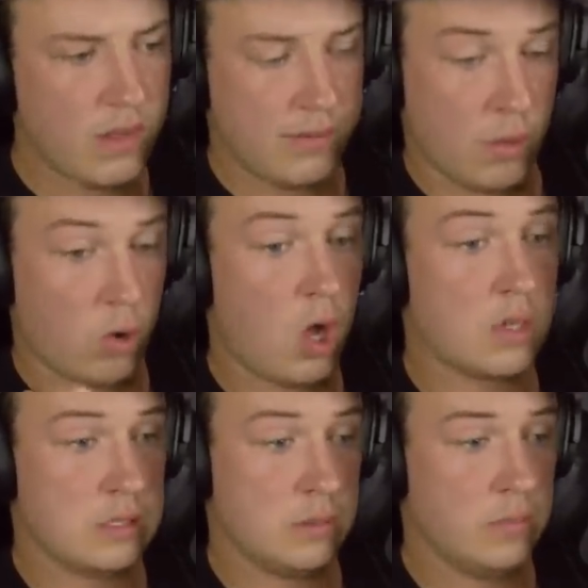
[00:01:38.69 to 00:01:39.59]
And they were
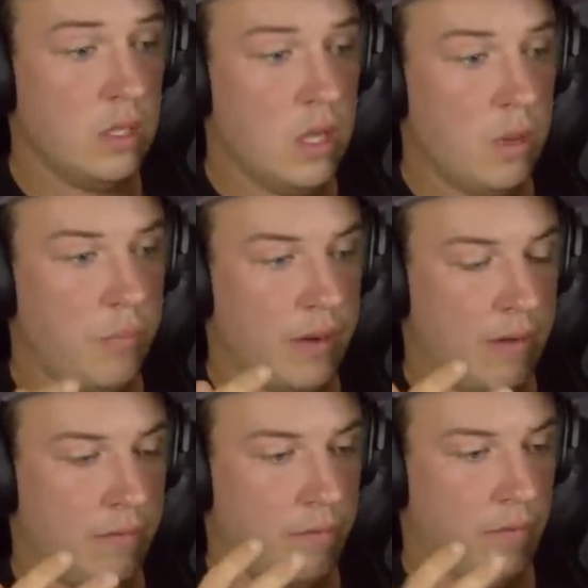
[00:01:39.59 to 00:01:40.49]
awesome.
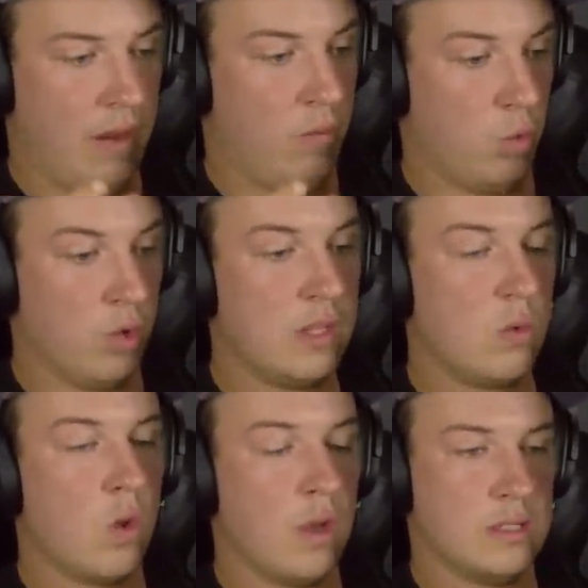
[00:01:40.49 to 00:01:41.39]
But I
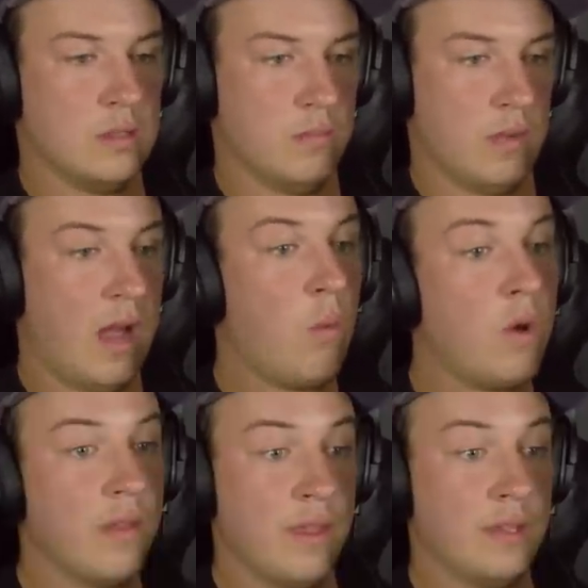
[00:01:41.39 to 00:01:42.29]
really I
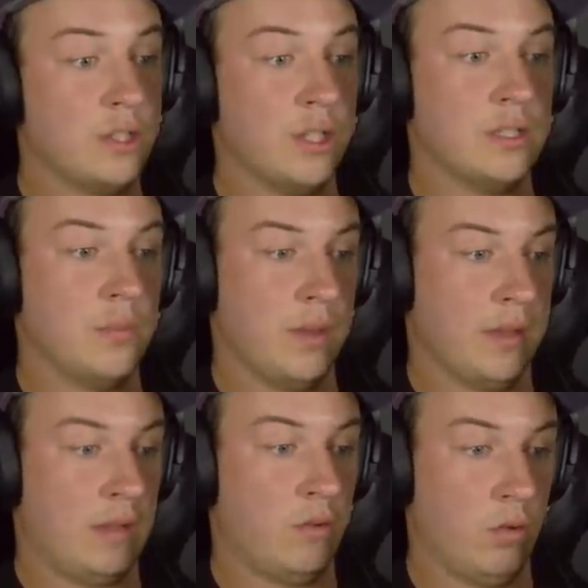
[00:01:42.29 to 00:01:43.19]
want this shit to be
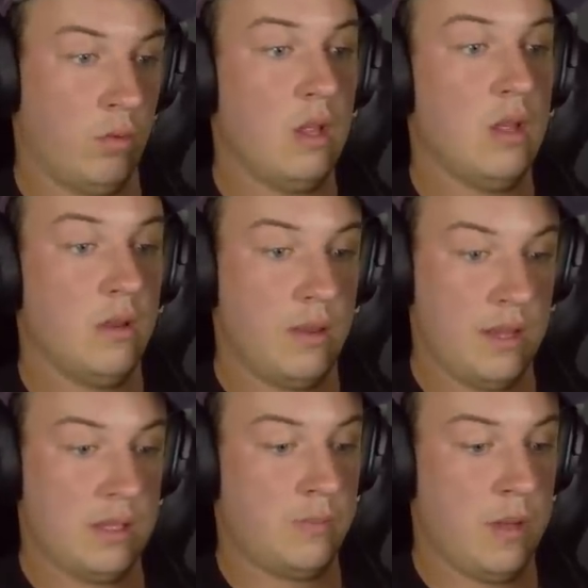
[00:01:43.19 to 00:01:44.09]
like, dude,
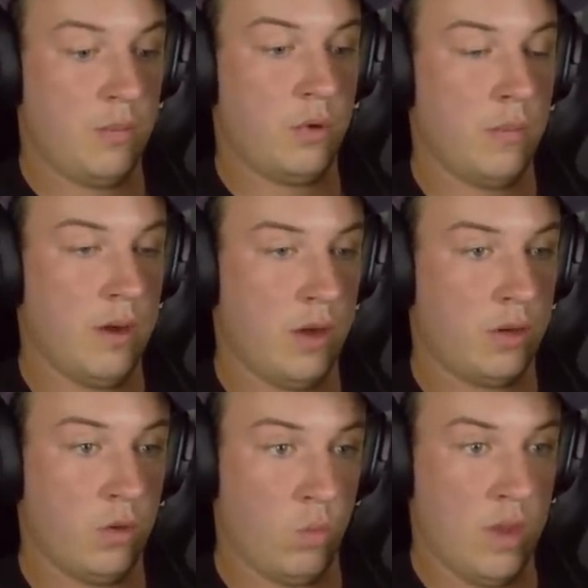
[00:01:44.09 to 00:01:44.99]
these people in
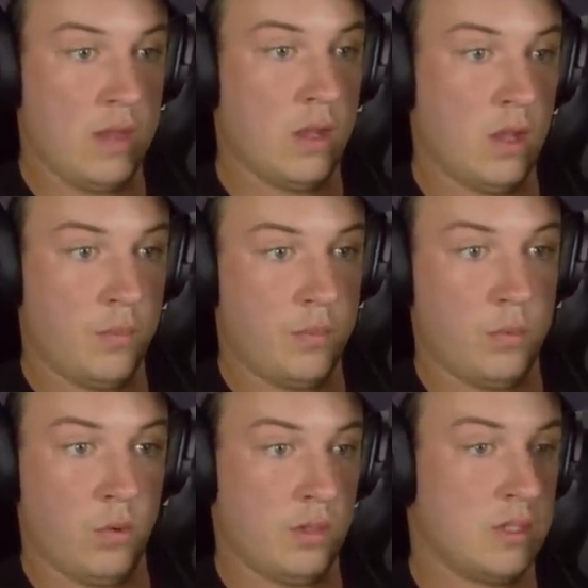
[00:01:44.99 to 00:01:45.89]
America wake up,
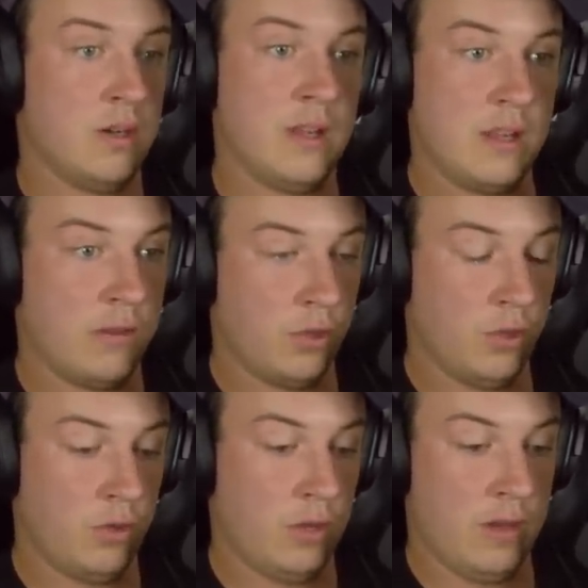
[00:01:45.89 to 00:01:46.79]
or it's already in the
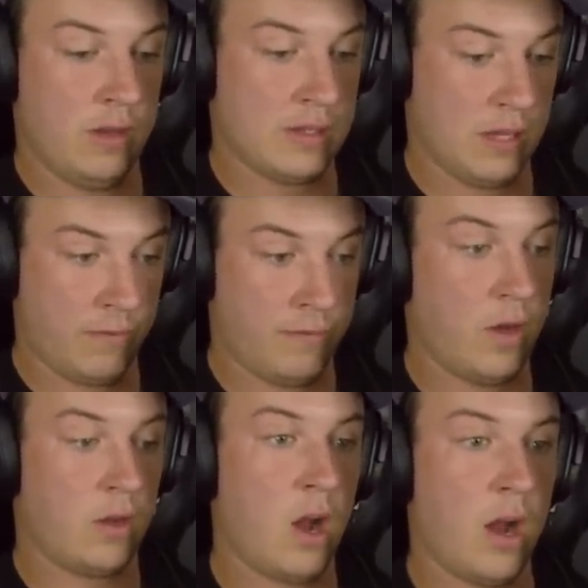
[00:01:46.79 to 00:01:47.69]
afternoon, and it's like,
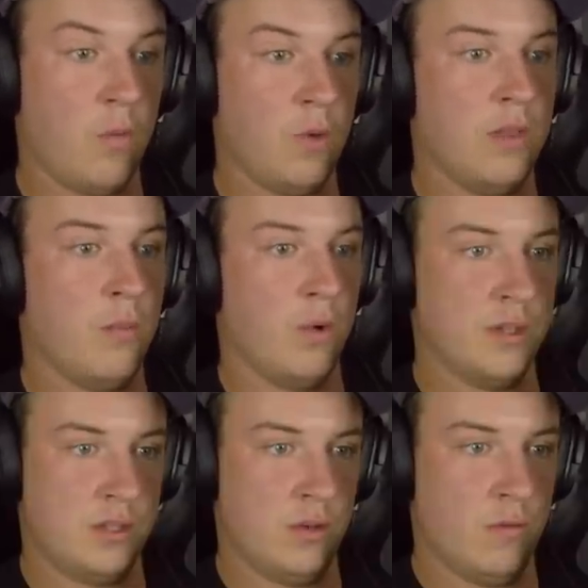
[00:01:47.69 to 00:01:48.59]
fuck, all right, what did the
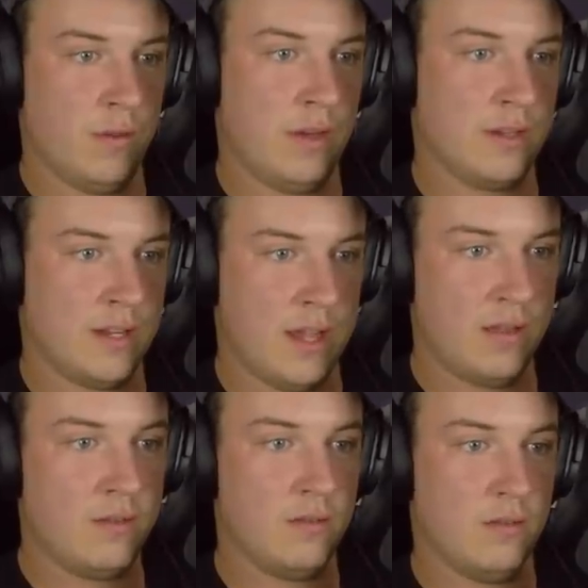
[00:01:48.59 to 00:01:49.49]
boys do over there
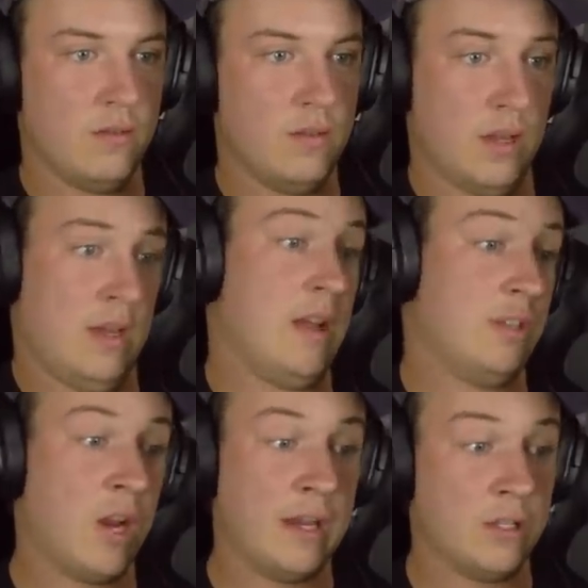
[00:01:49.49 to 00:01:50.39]
today? And I
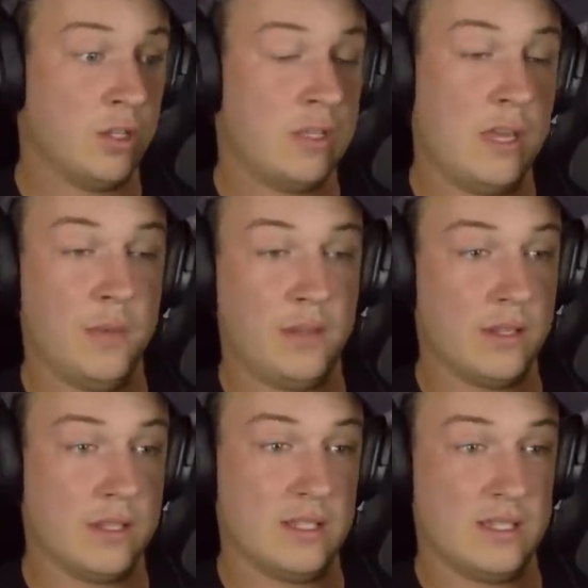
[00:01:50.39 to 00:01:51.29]
tried to just keep it
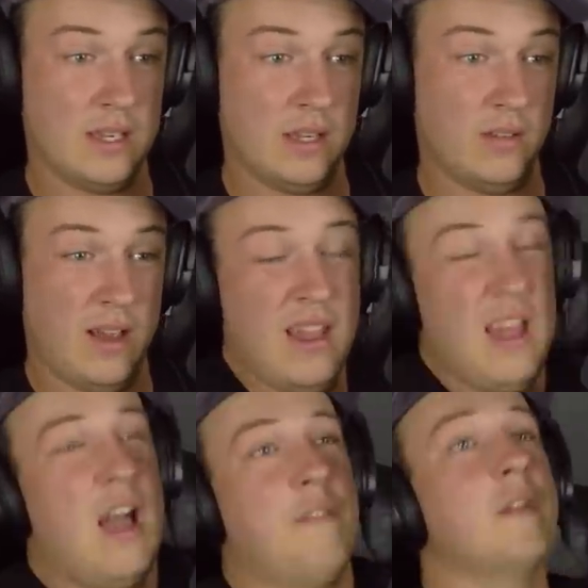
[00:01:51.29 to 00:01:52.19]
consistent.
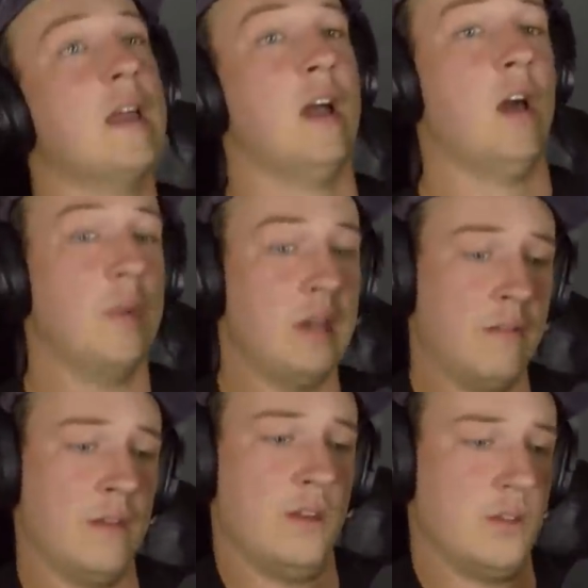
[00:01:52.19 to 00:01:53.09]
I forget how
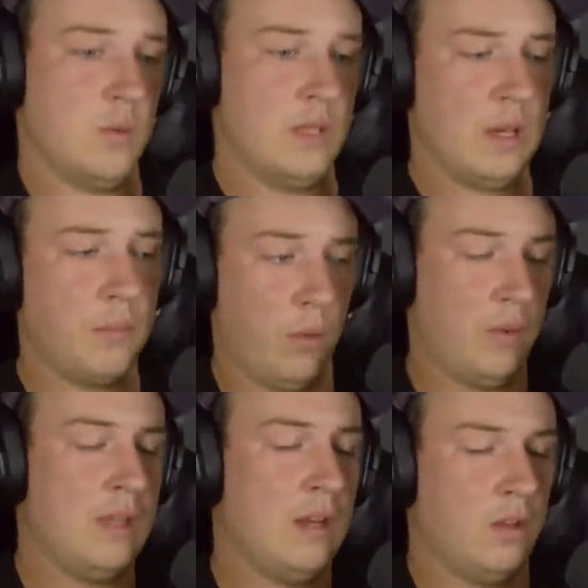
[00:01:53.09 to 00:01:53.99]
many videos we did, but
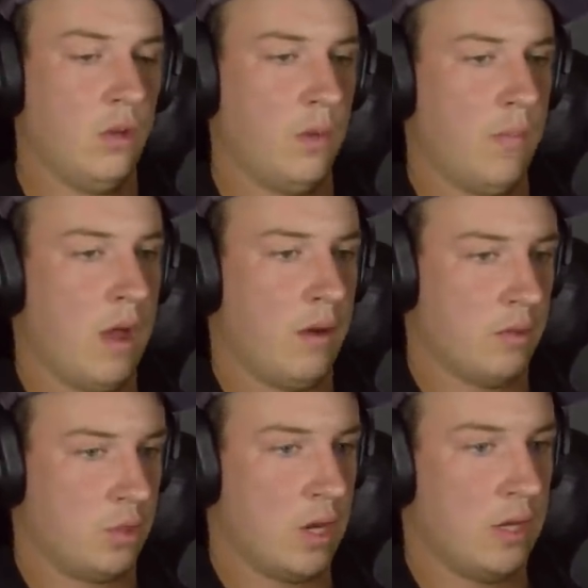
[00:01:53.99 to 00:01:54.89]
we did a good amount. I
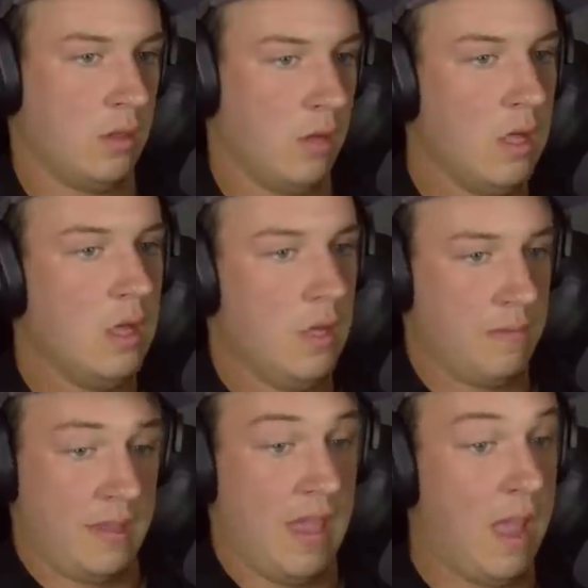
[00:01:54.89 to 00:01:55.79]
was trying to,
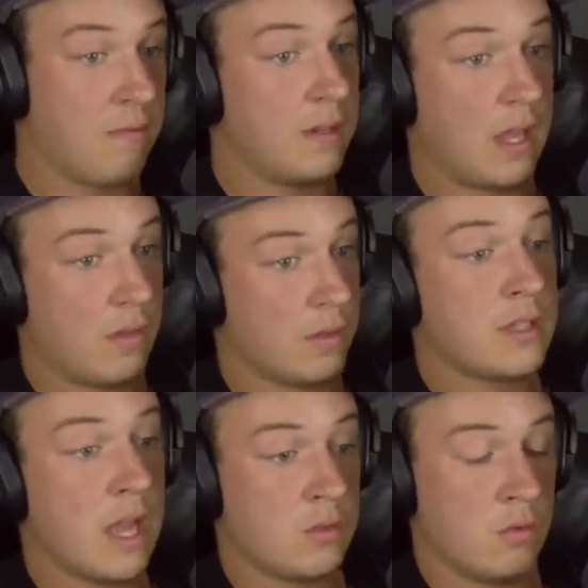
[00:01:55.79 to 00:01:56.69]
like, every day
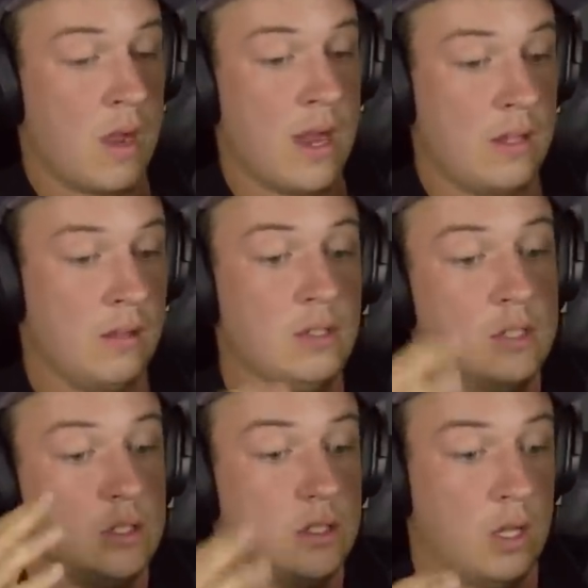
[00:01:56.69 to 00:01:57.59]
those guys were riding,
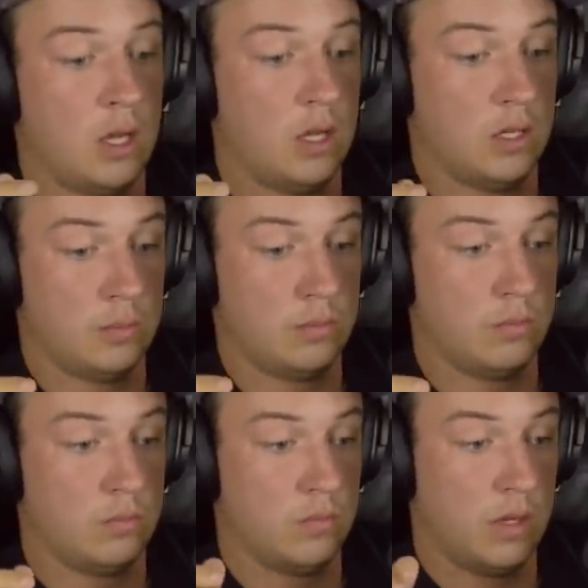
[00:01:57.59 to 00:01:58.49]

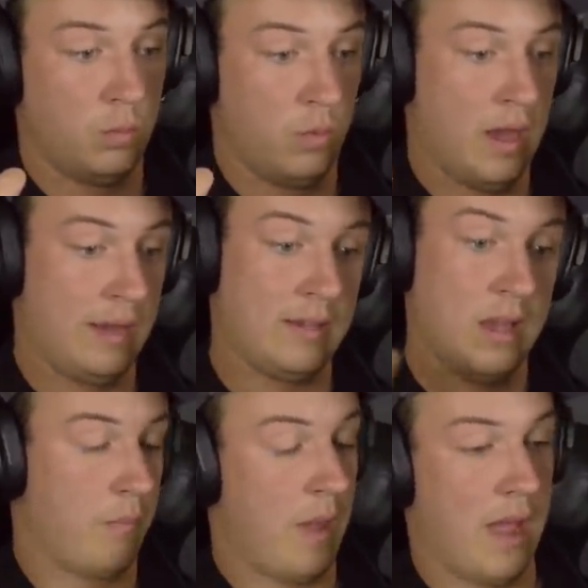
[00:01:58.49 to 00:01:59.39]
I'd
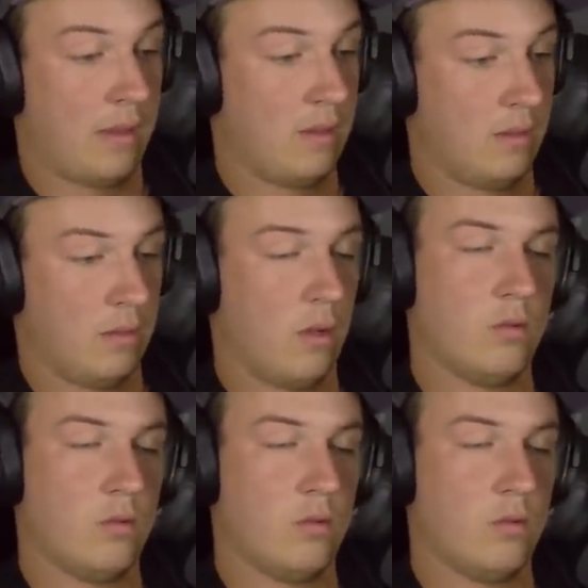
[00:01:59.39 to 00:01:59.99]
get back. The